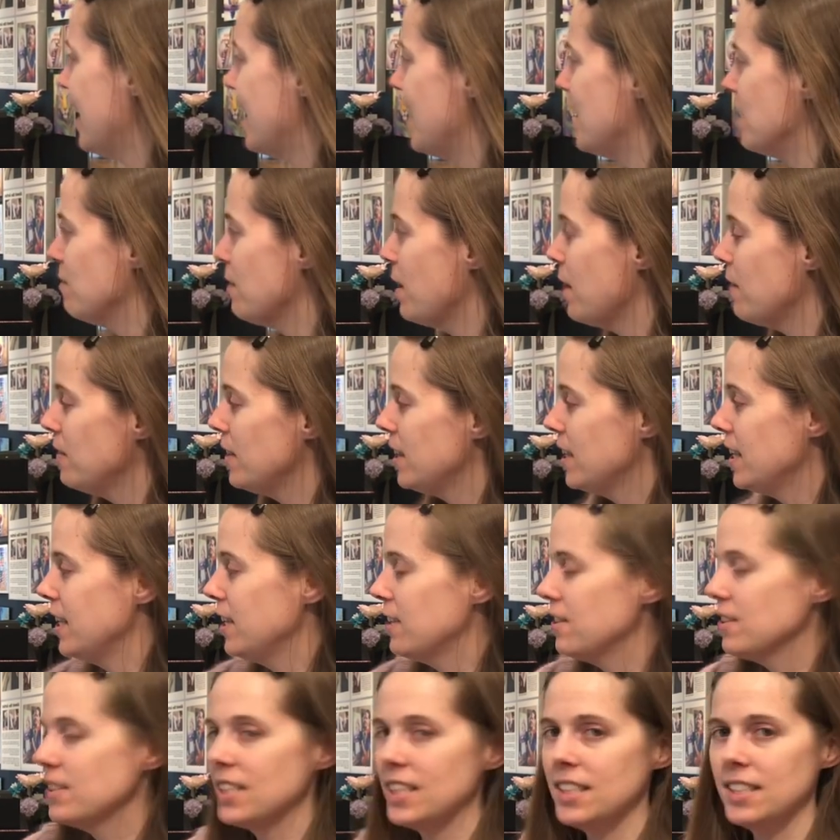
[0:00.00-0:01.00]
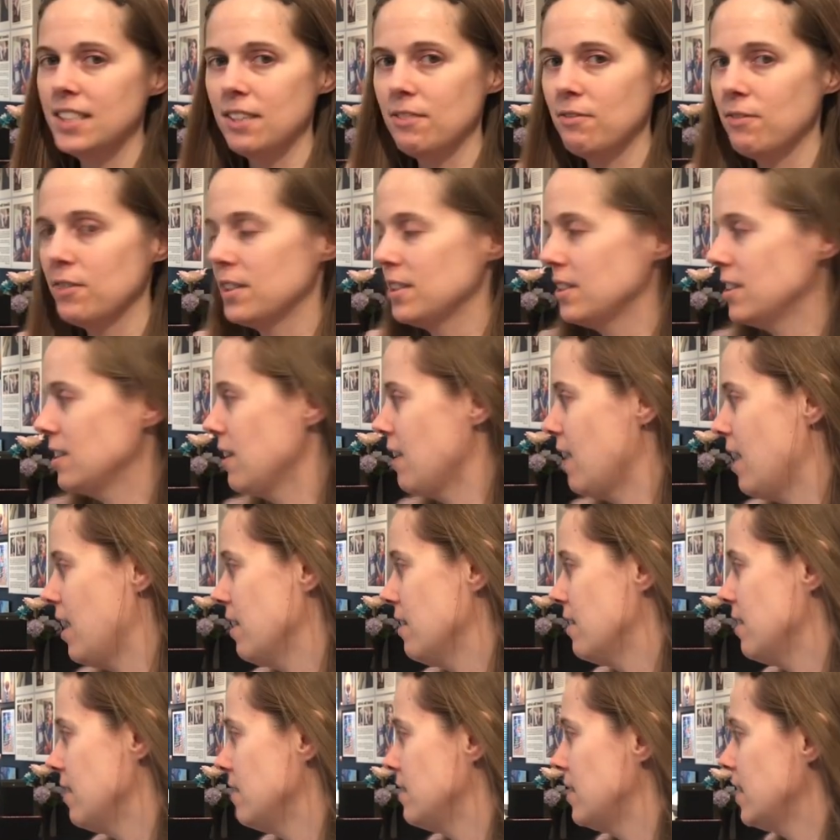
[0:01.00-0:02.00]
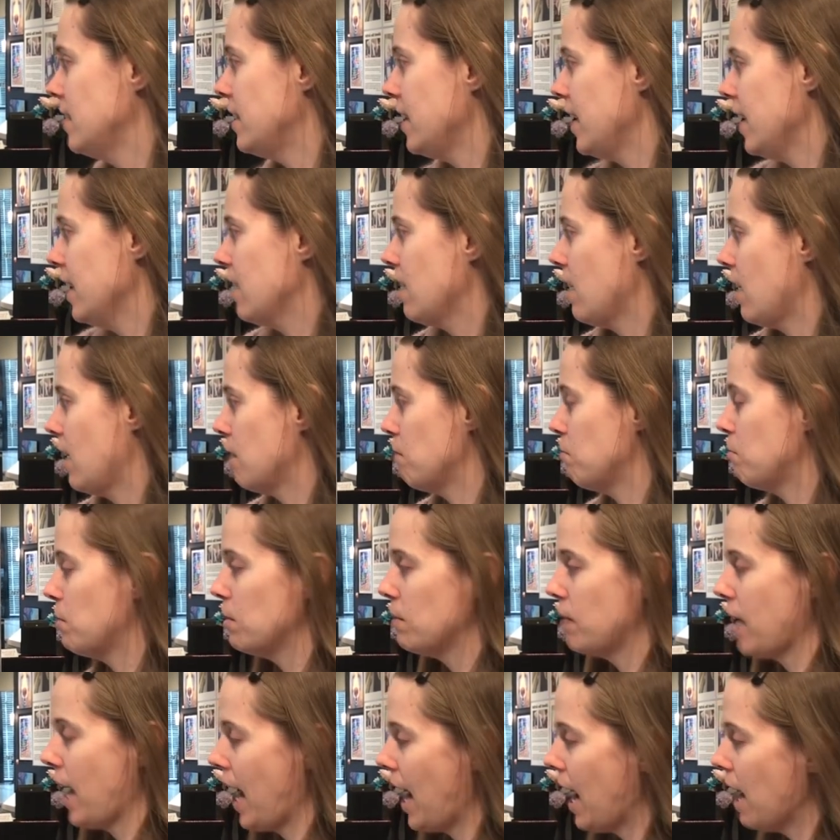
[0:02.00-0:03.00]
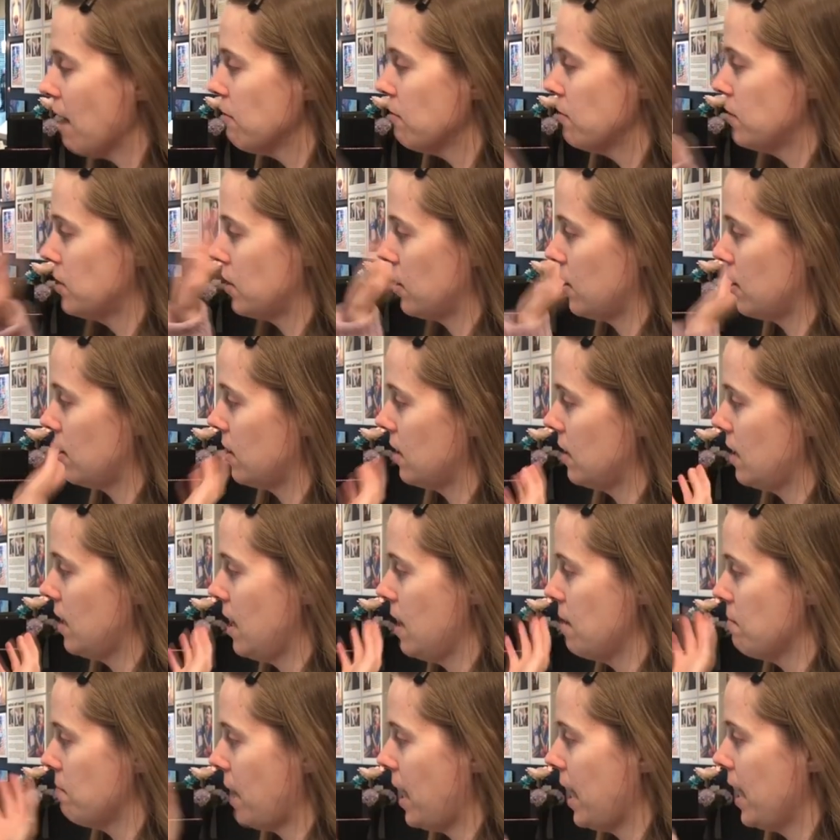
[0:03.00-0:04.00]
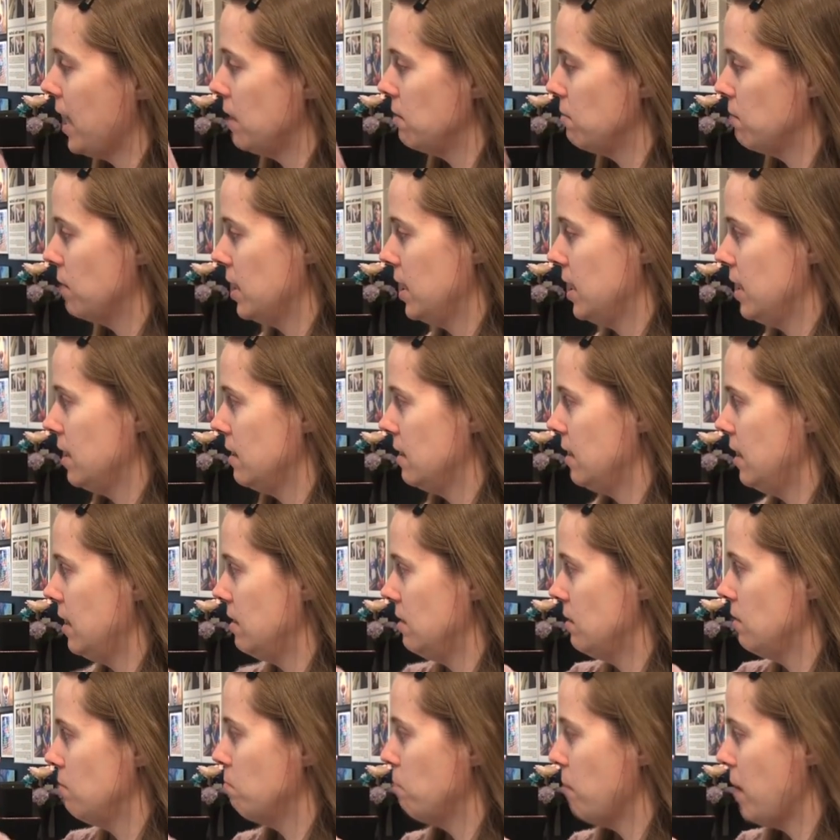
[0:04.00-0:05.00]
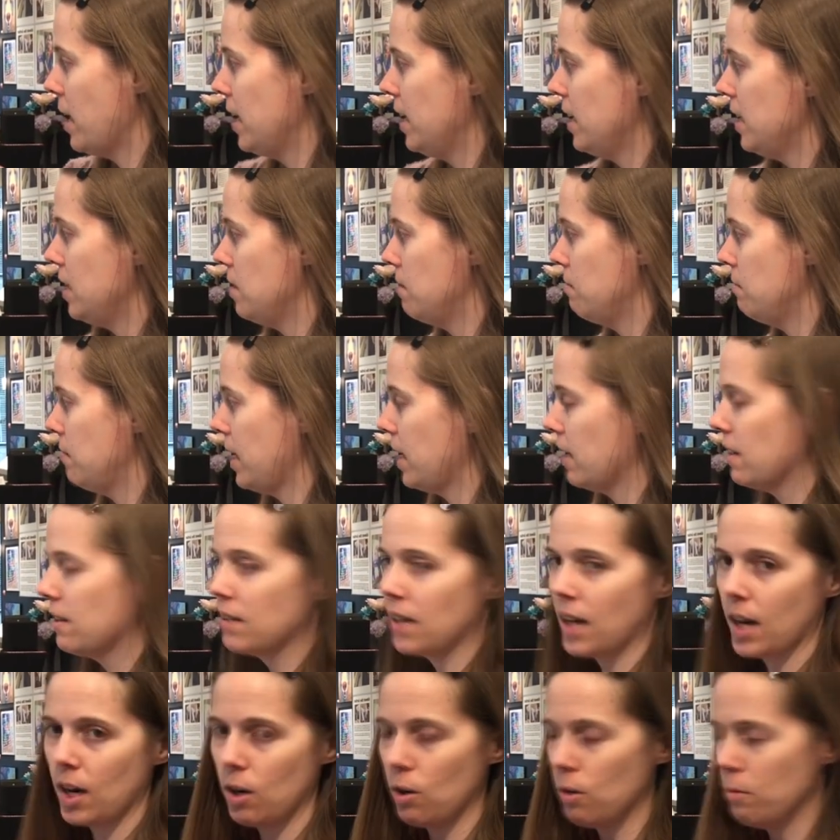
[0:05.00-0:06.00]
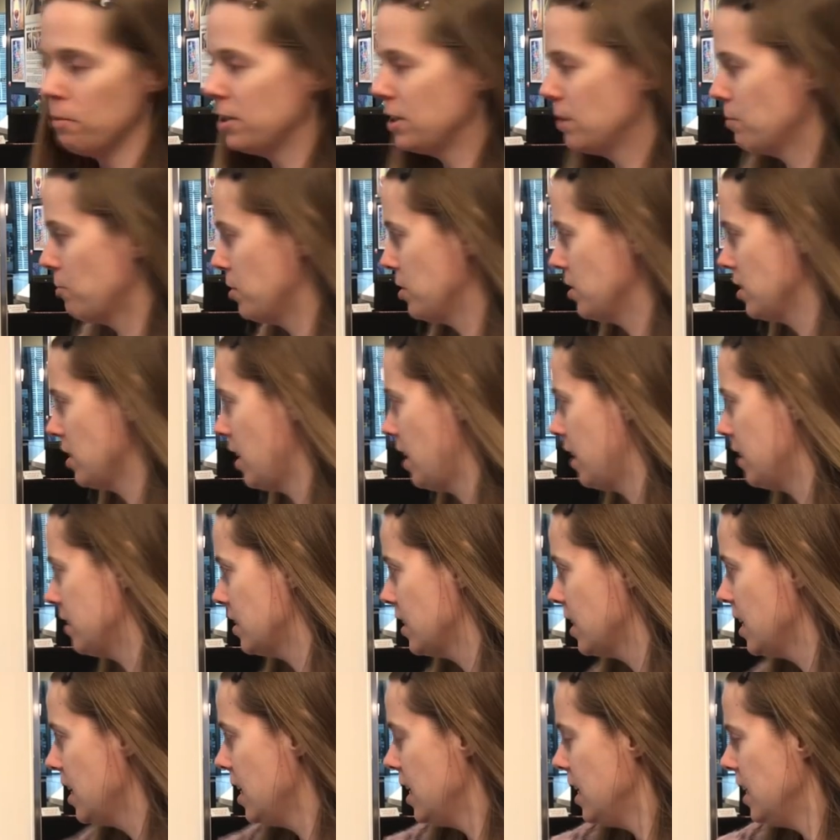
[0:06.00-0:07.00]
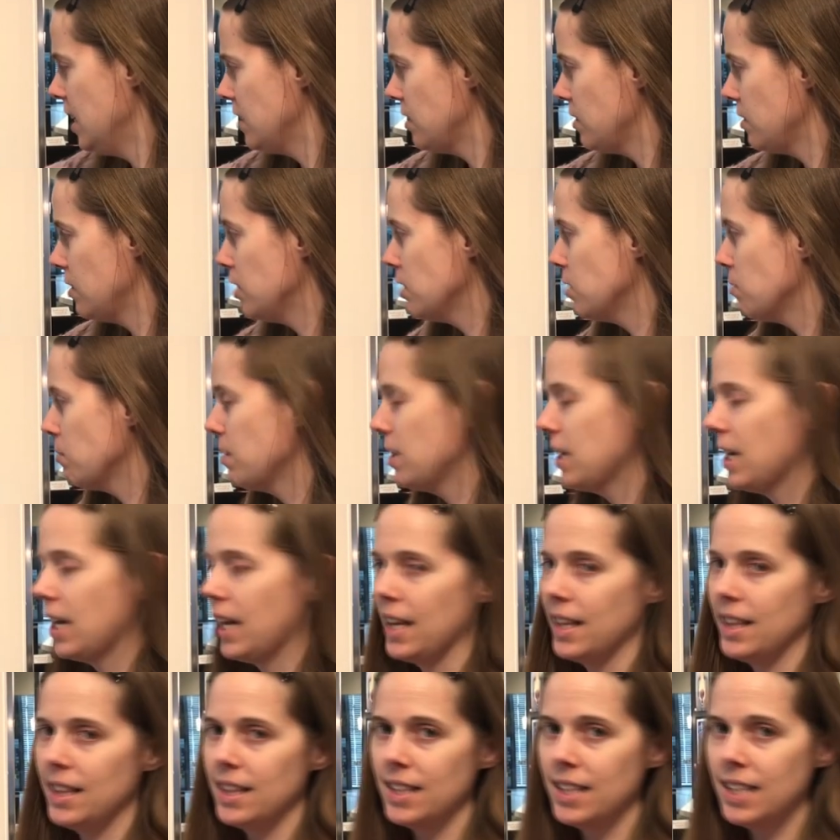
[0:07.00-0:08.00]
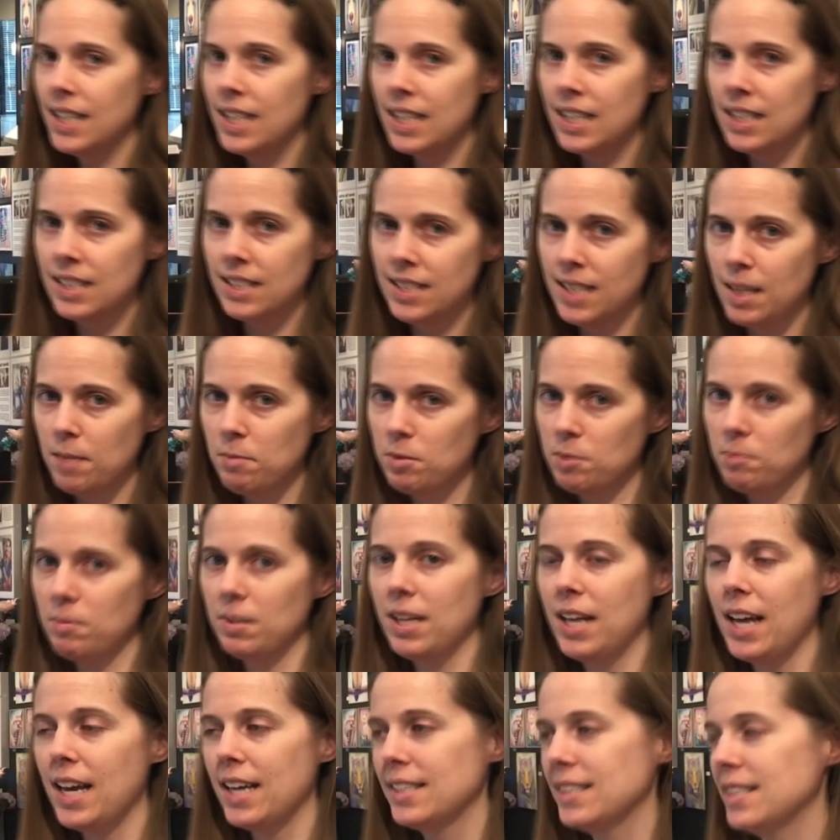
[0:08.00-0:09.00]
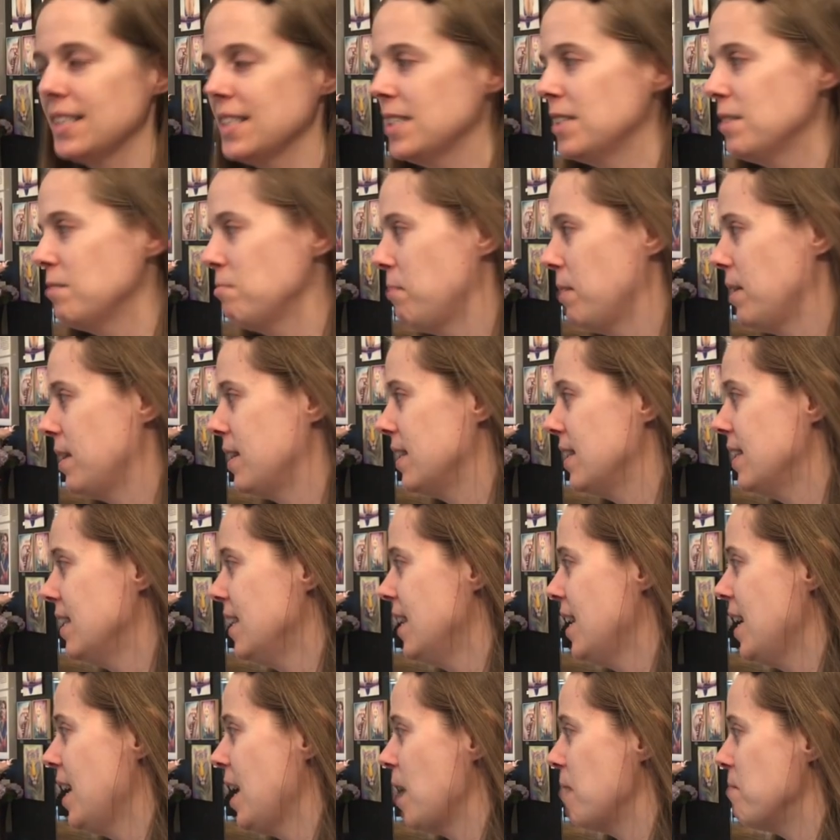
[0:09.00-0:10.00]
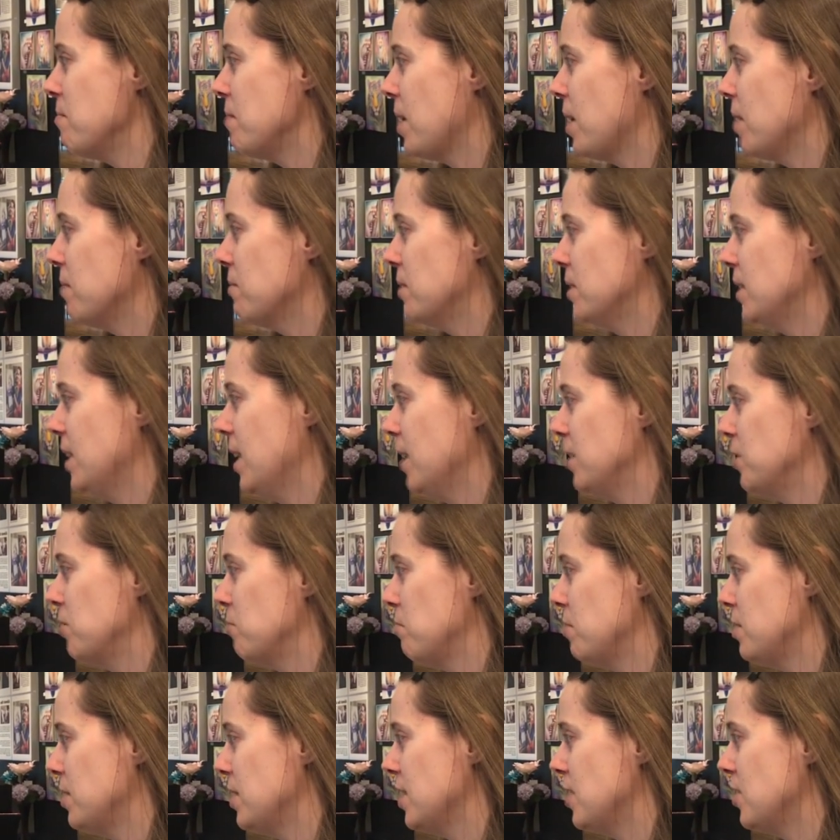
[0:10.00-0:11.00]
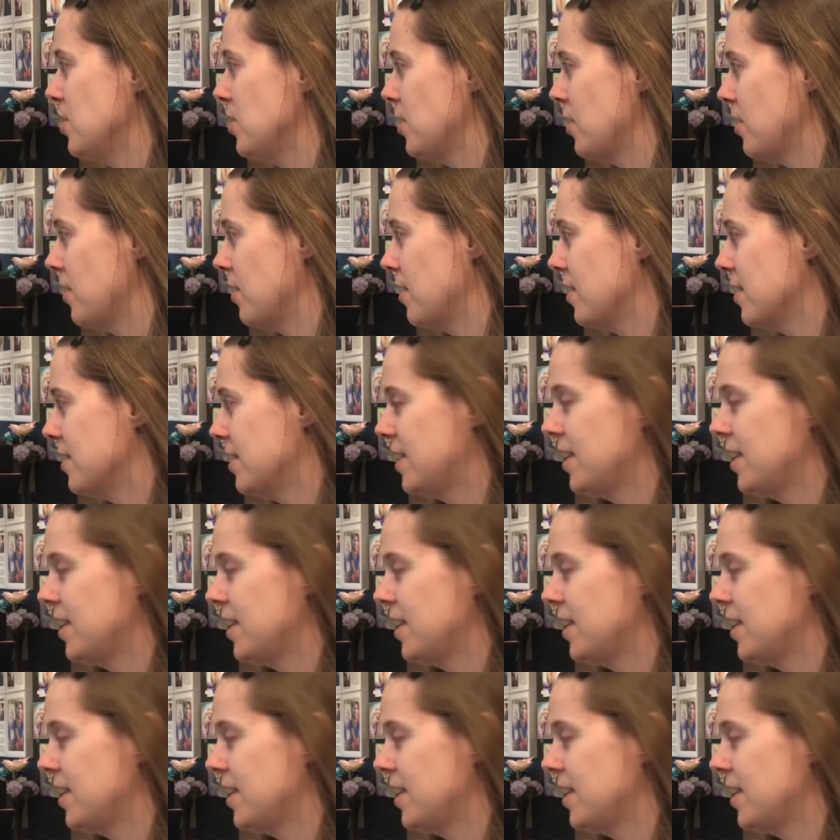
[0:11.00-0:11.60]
Um, and then here's a different sloth that they got after um, I had went in and met him. They got a whole bunch more sloths. So this one, I think his name is Molasses, but I'm not one hundred percent sure,